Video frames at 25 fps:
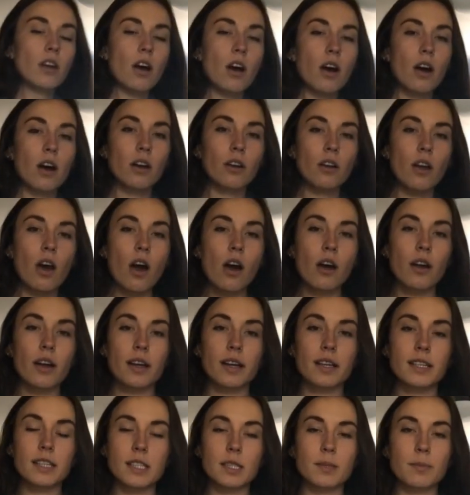on our
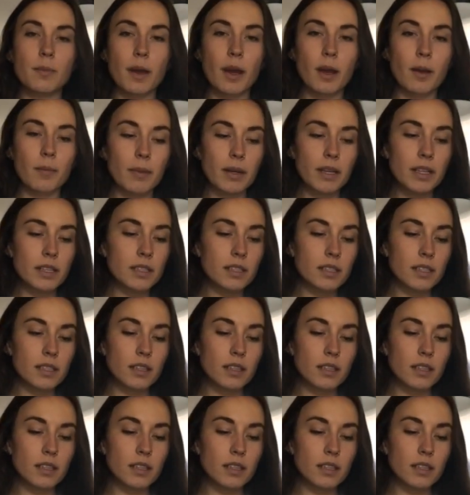experiment,